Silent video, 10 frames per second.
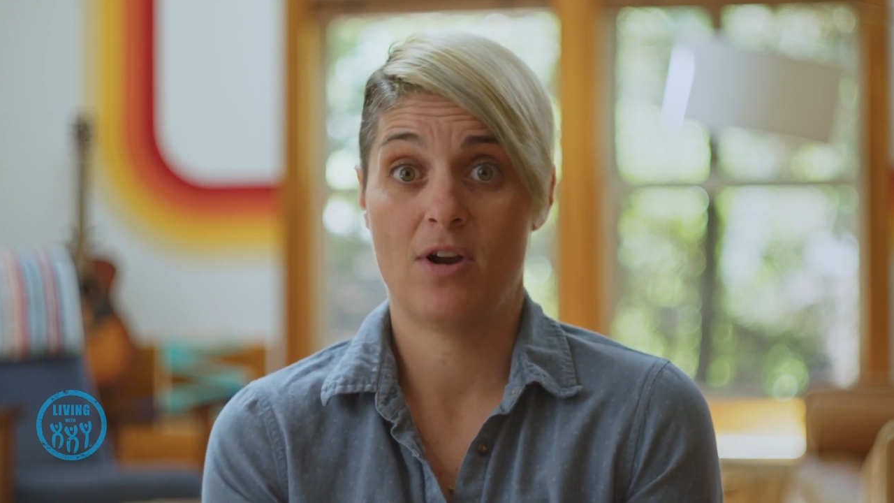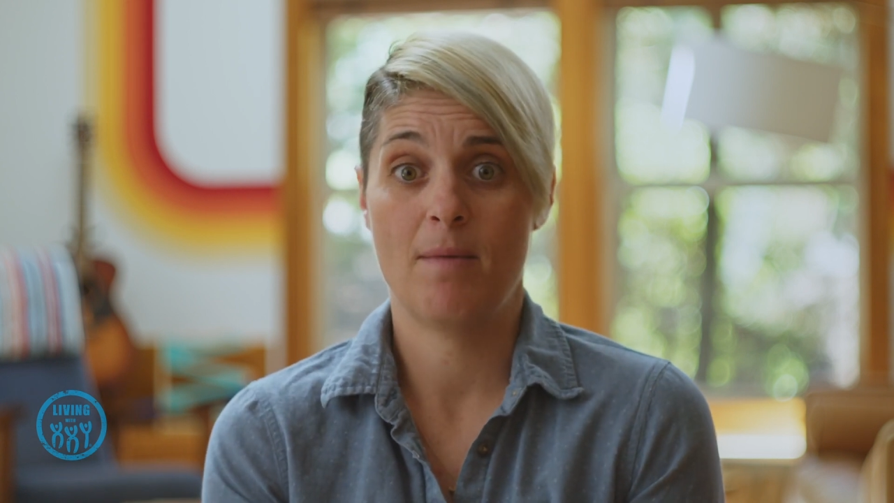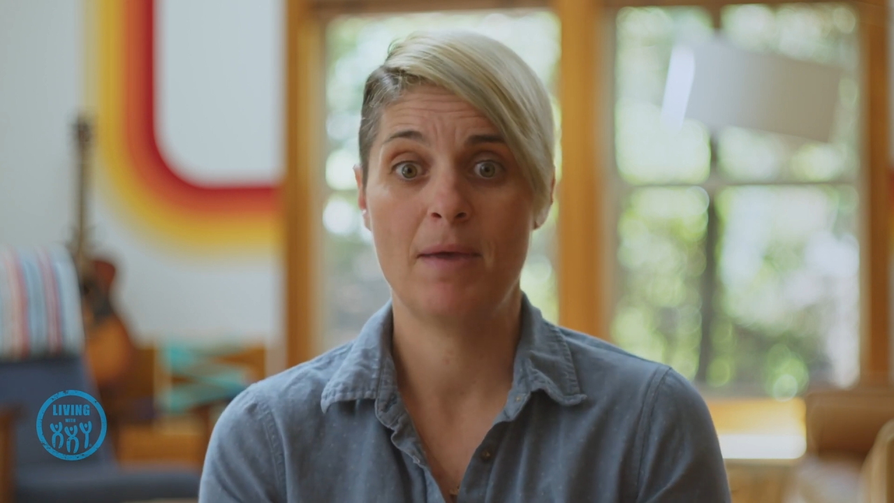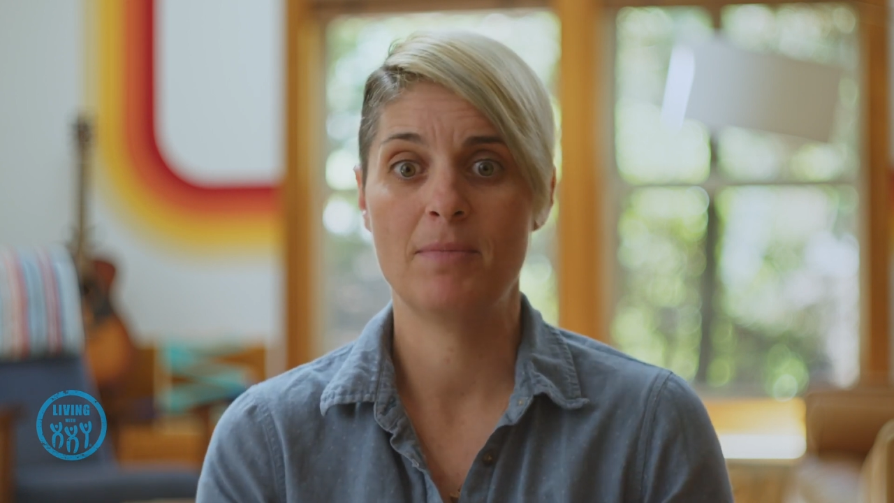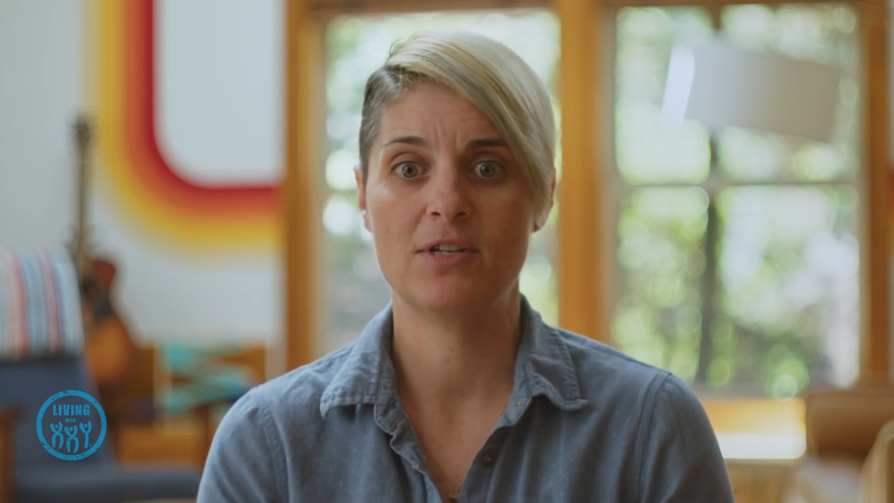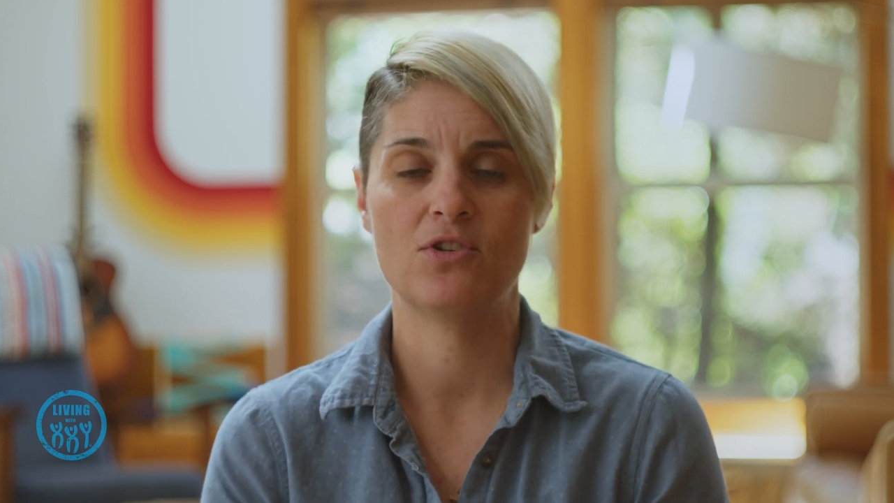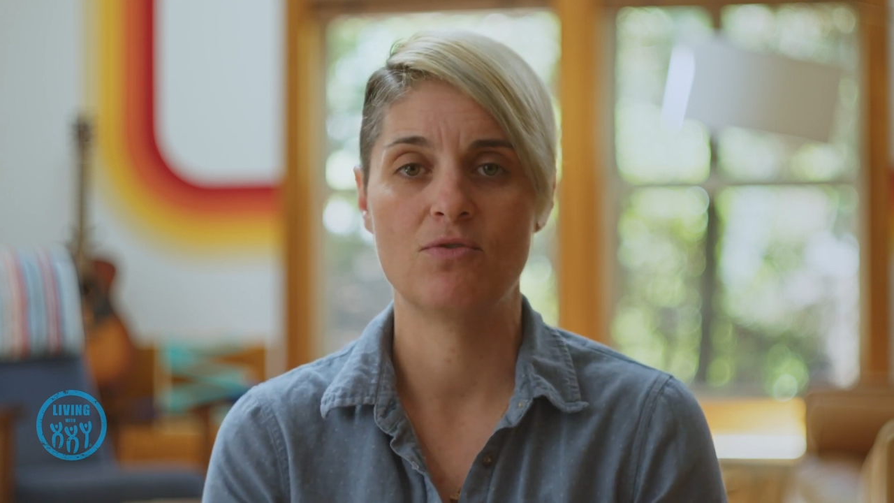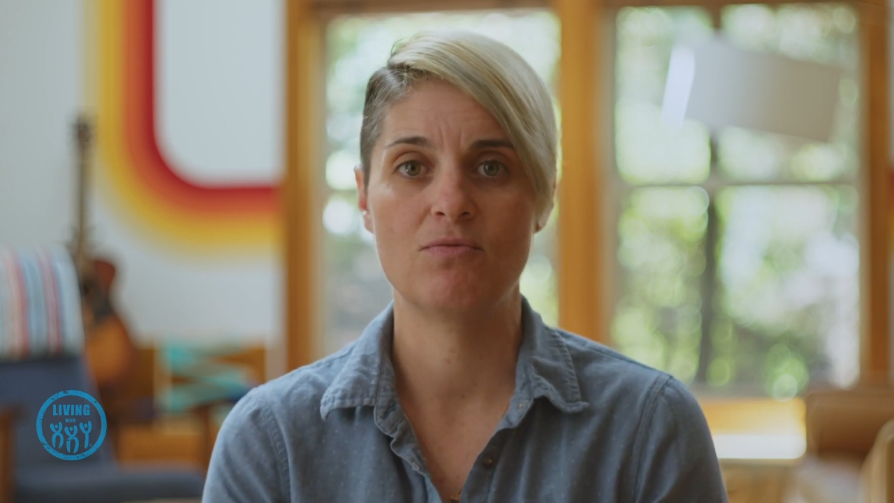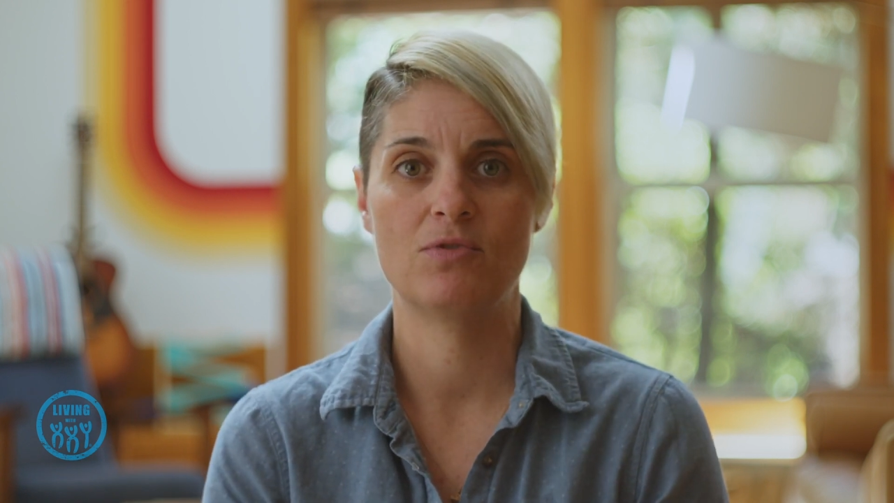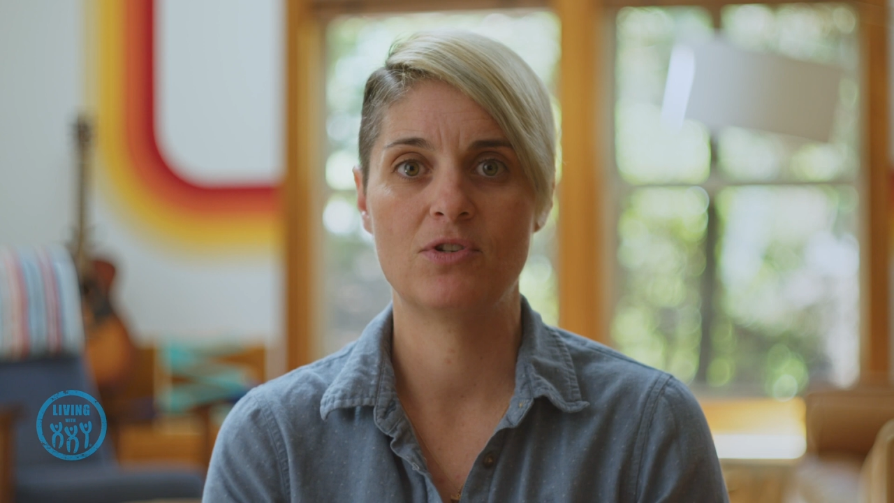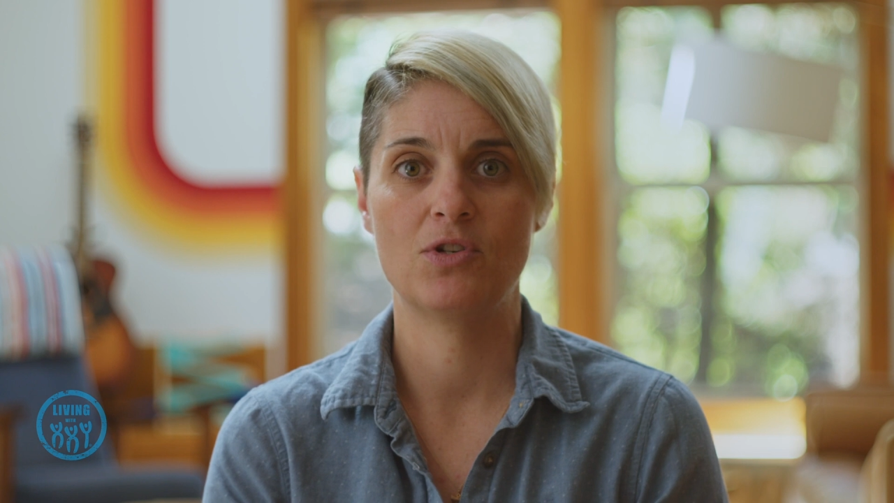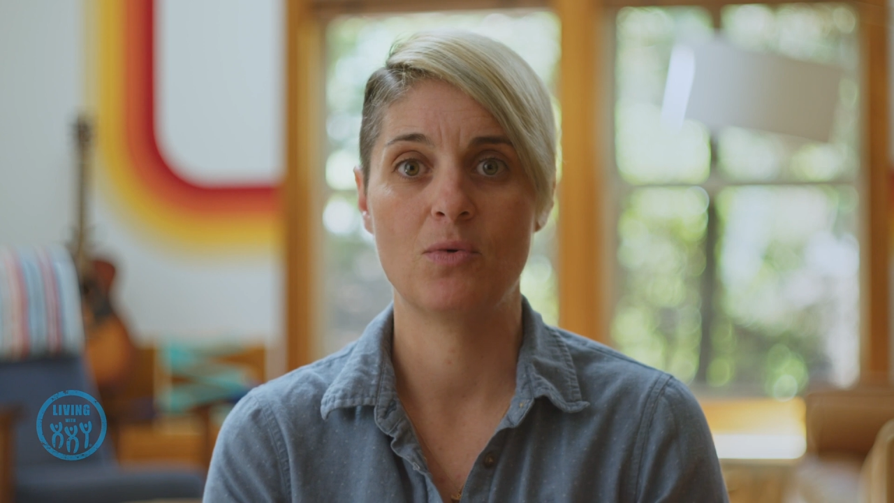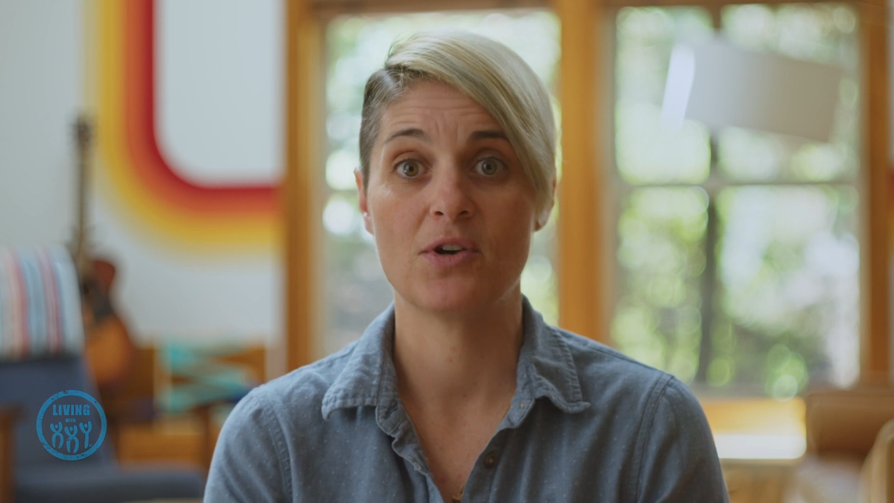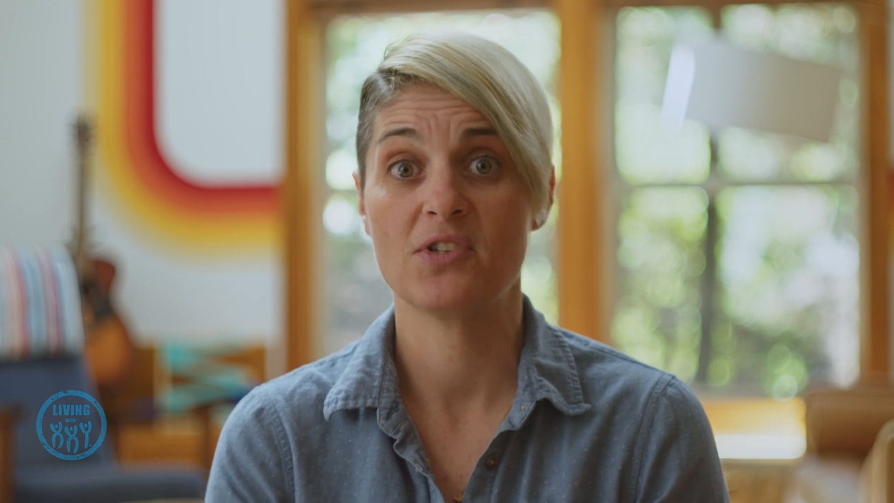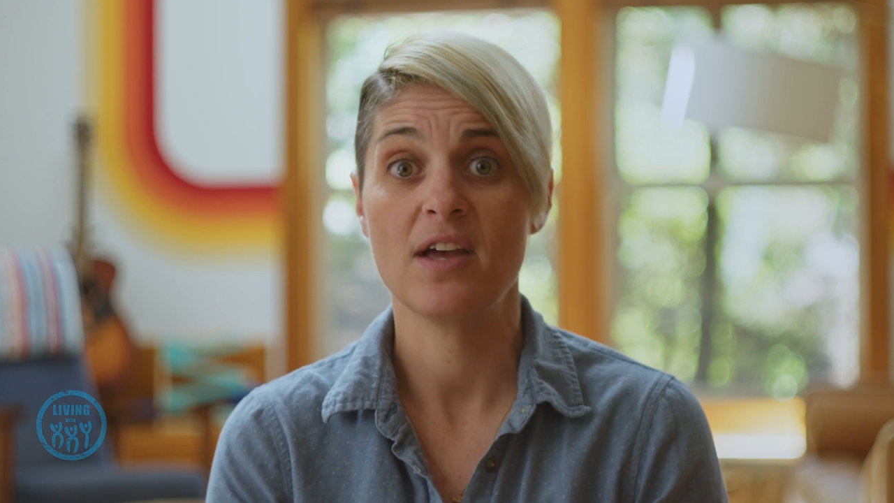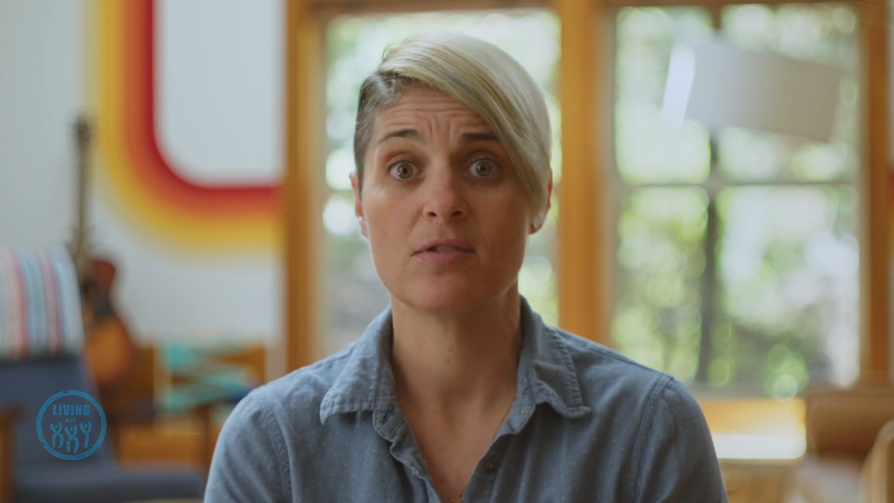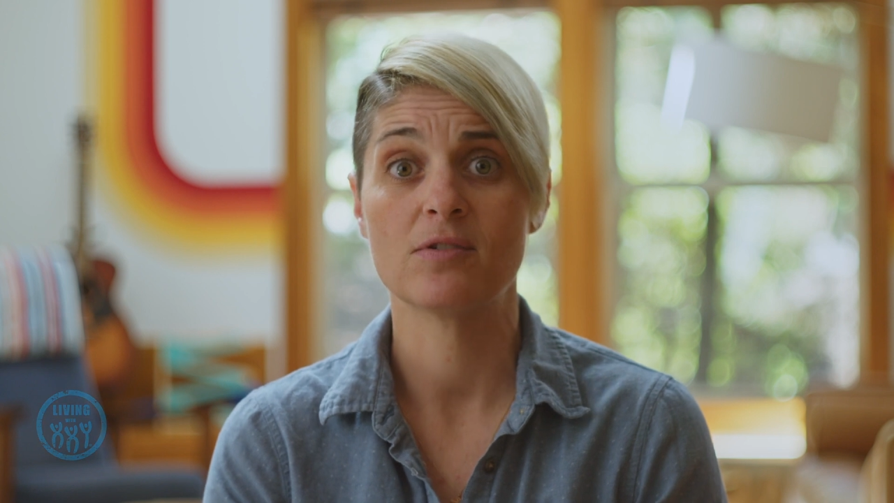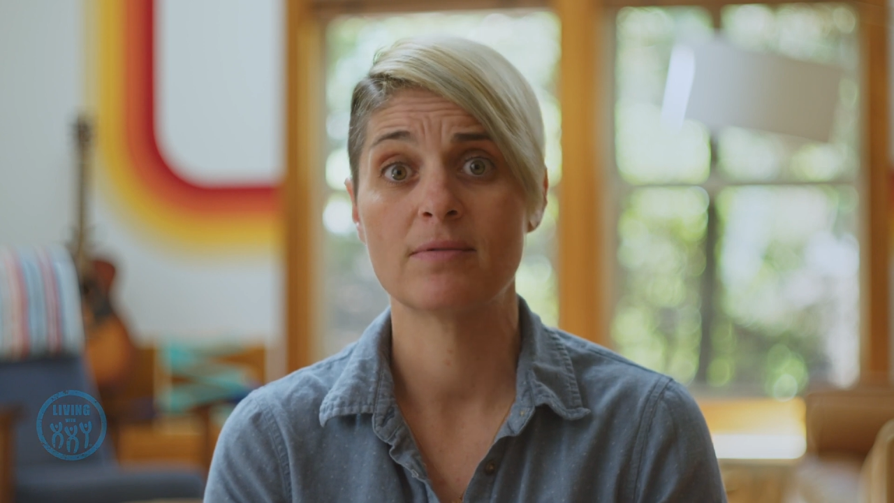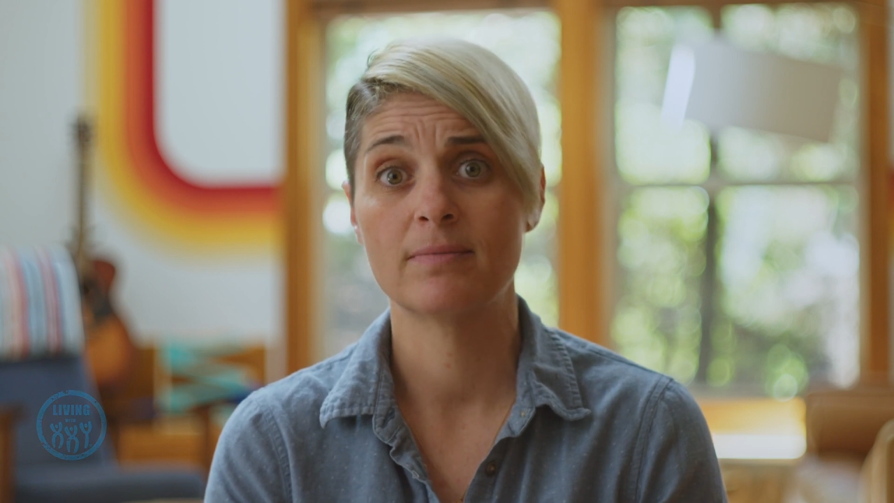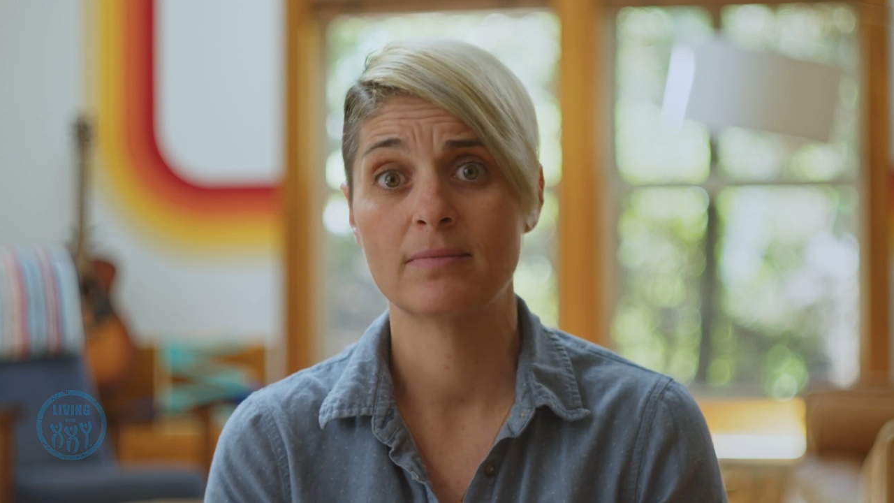commitment to our sons.